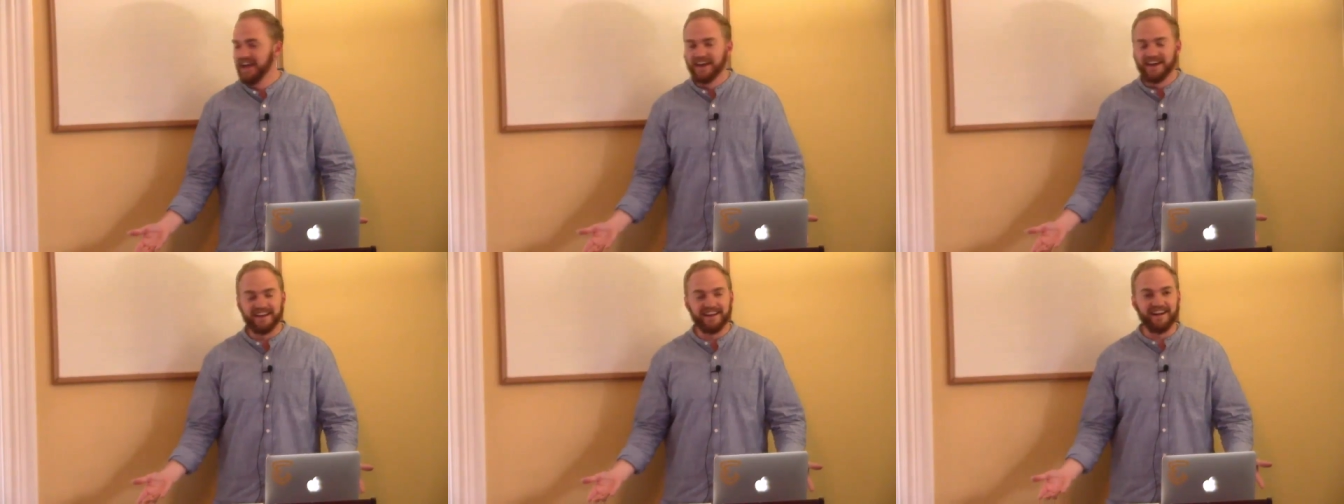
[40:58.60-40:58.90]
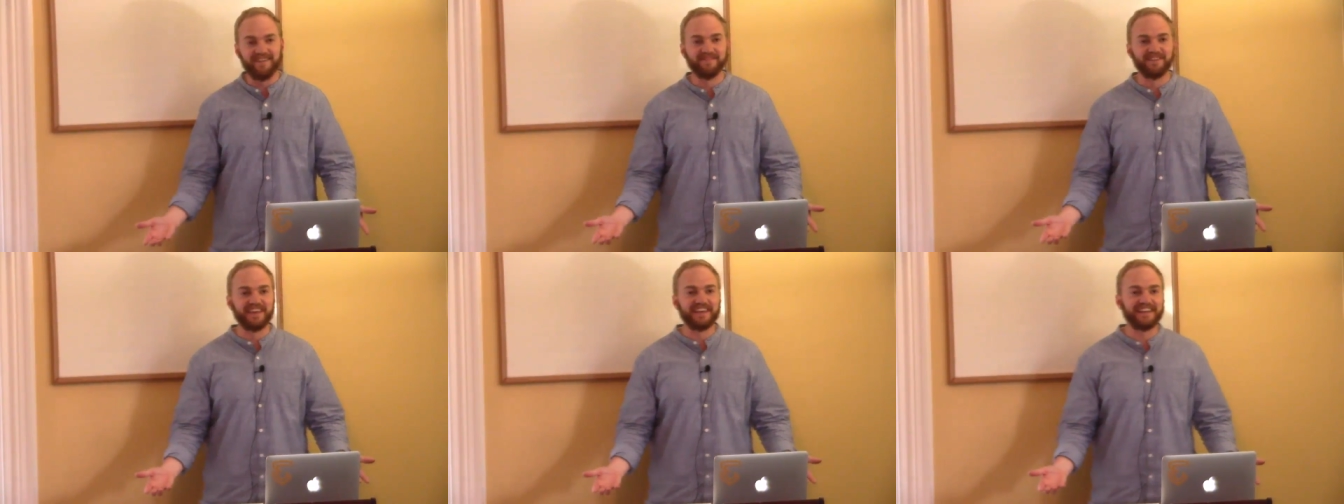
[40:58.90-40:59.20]
And
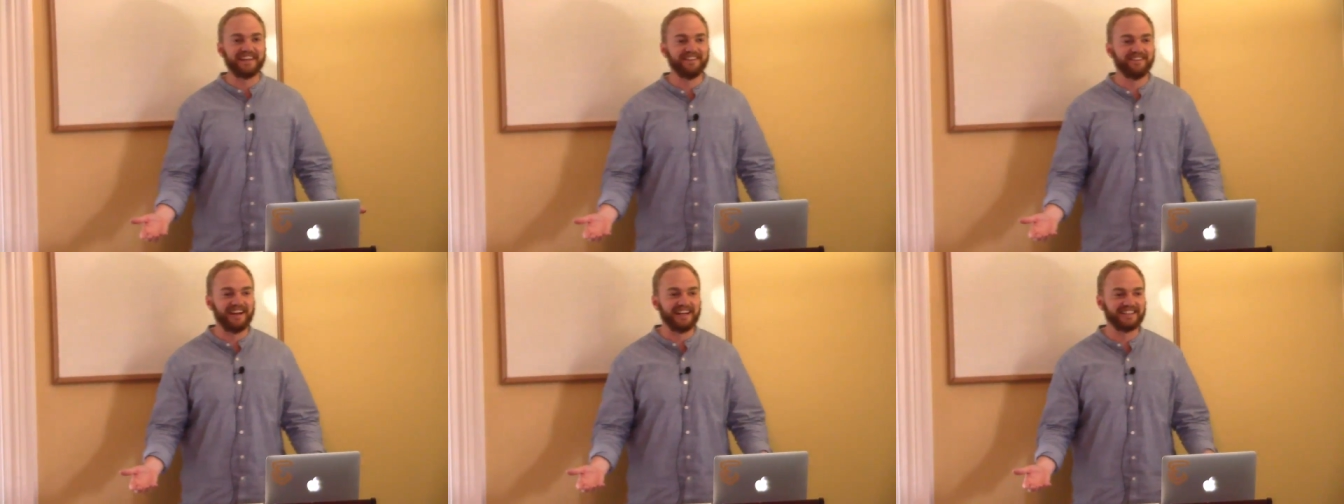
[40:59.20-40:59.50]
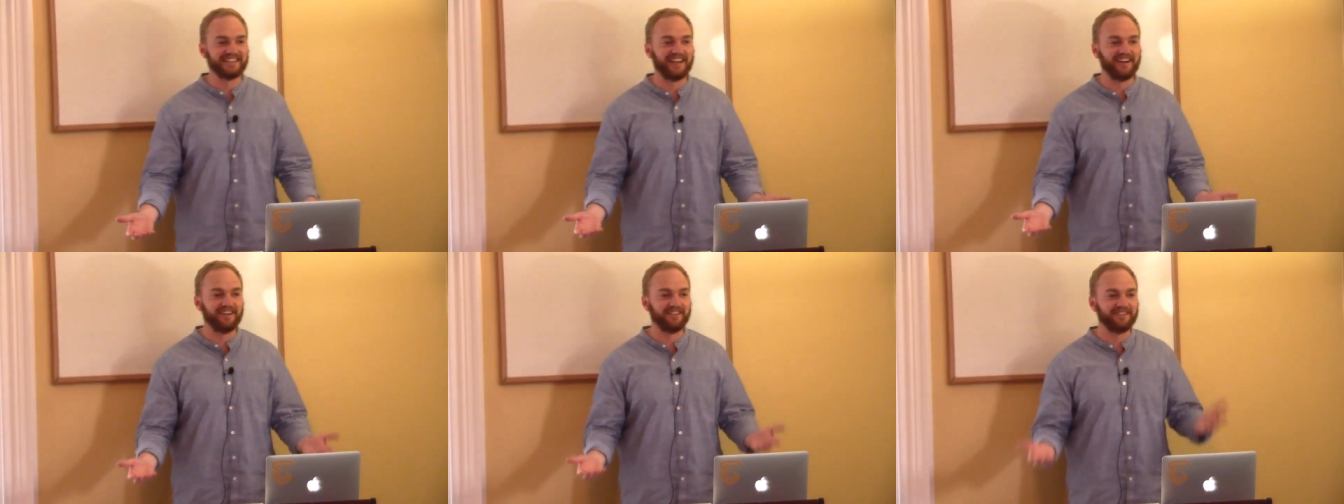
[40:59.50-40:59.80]
I'm thinking to
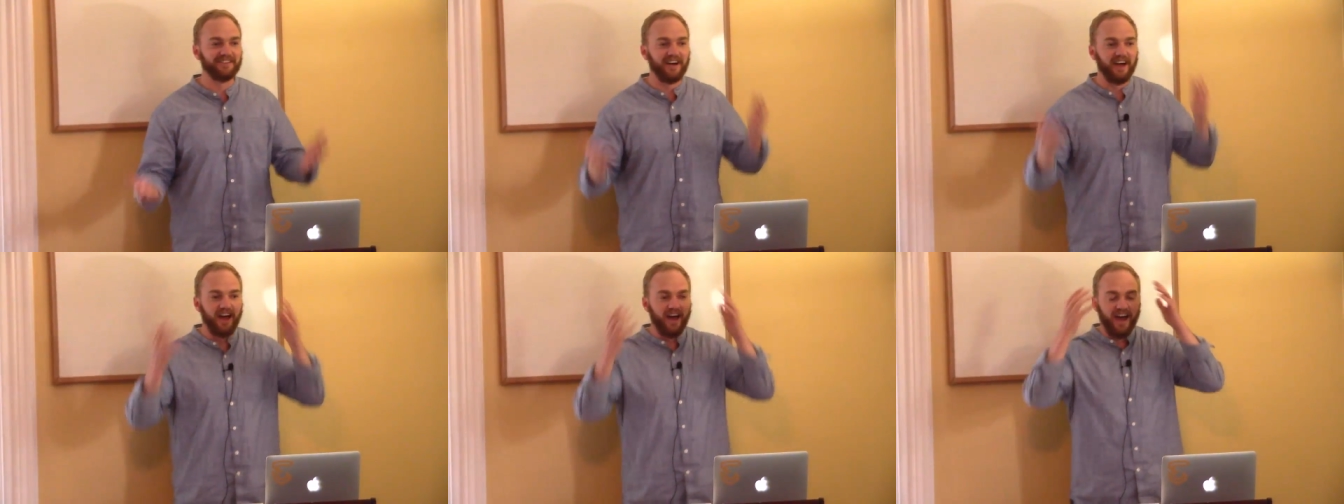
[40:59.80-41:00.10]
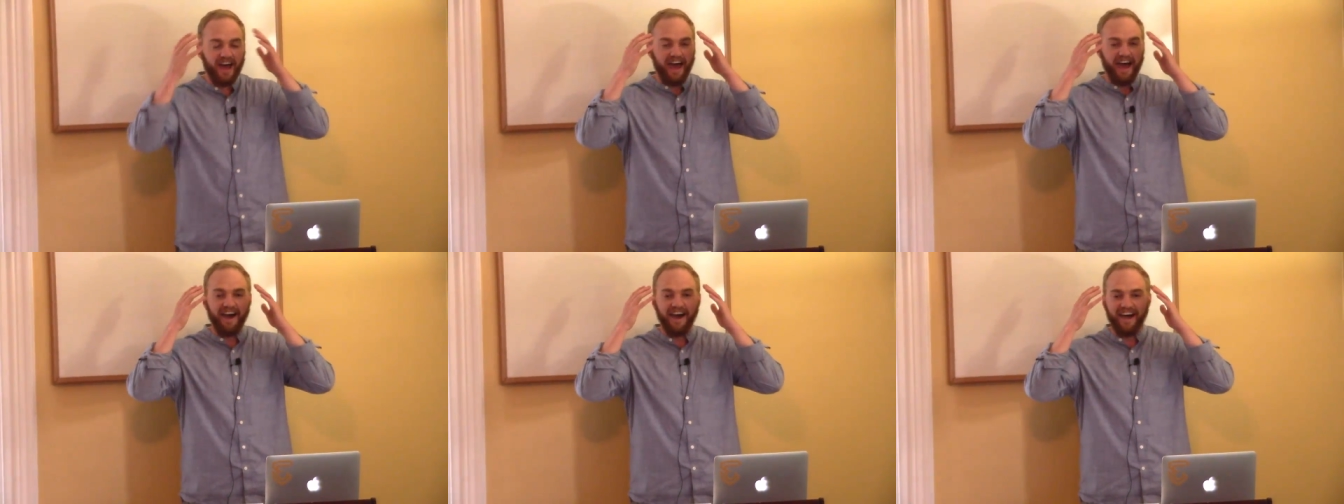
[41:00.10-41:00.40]
myself,
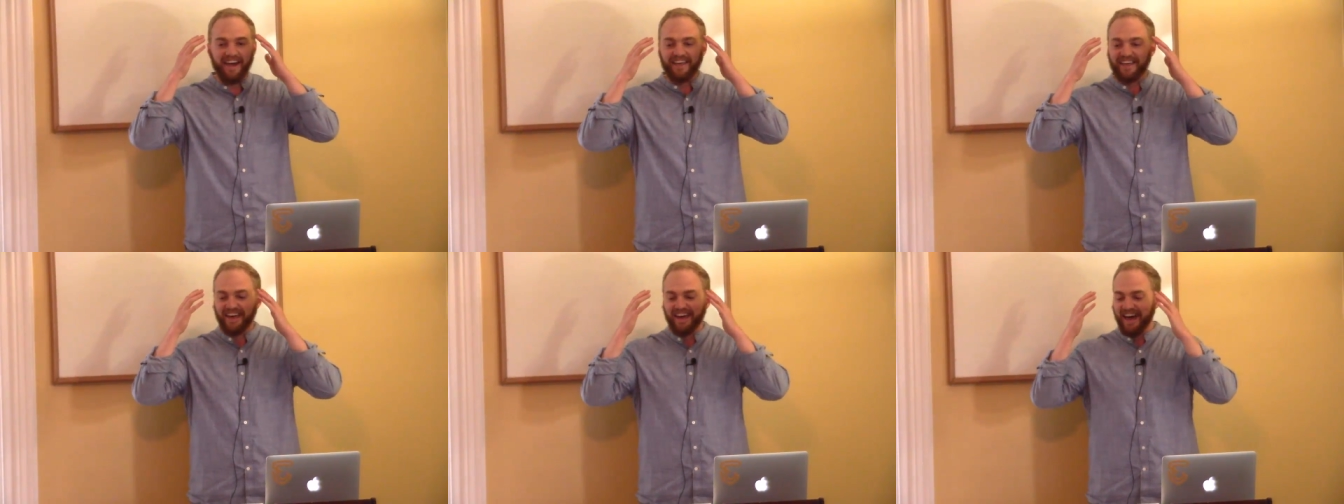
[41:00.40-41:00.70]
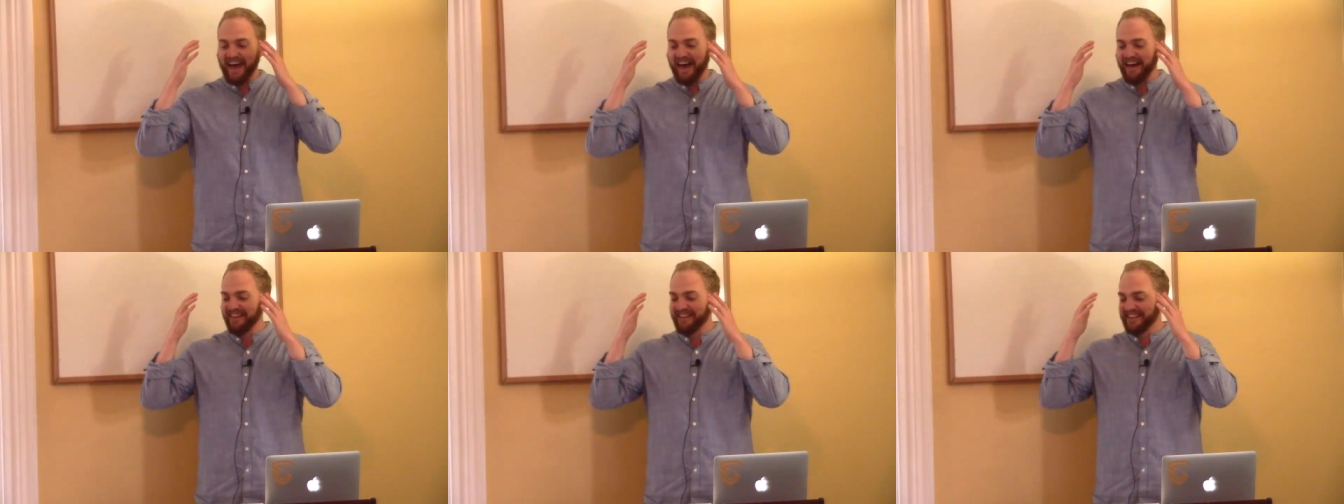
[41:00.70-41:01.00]
how,
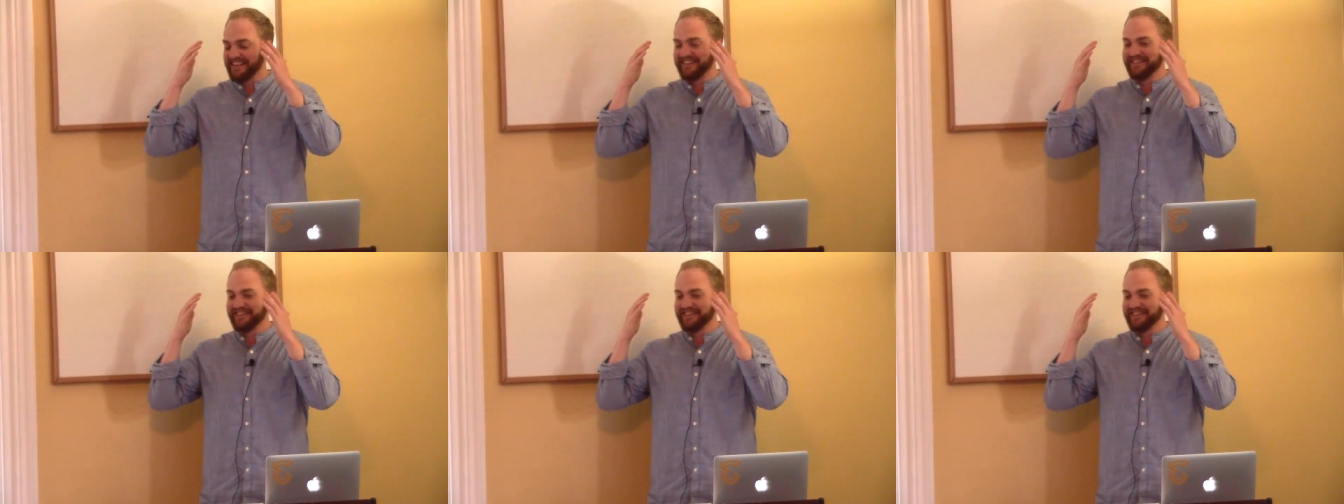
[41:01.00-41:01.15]
how,